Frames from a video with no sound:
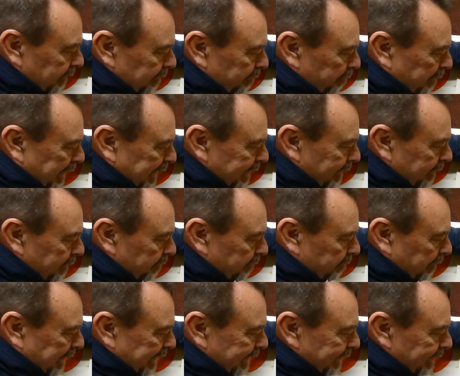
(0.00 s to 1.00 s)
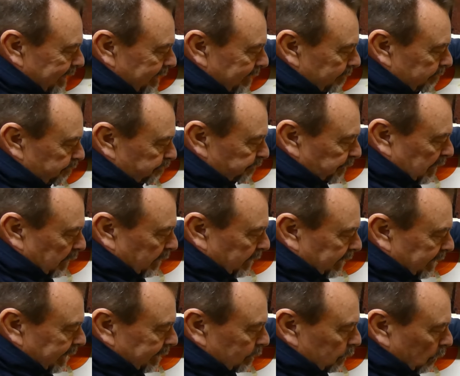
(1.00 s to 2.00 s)
my my
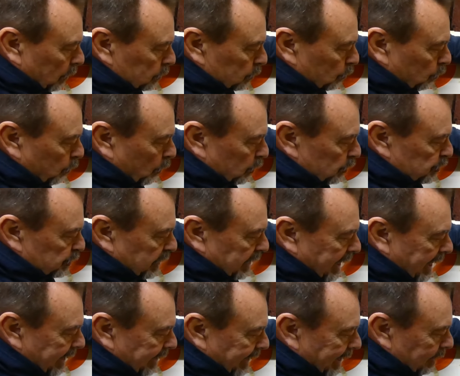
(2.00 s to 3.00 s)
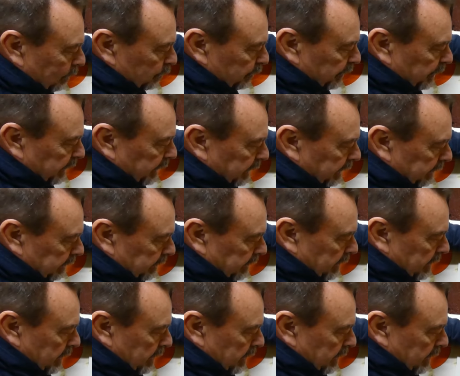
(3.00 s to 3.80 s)
red dot was around here,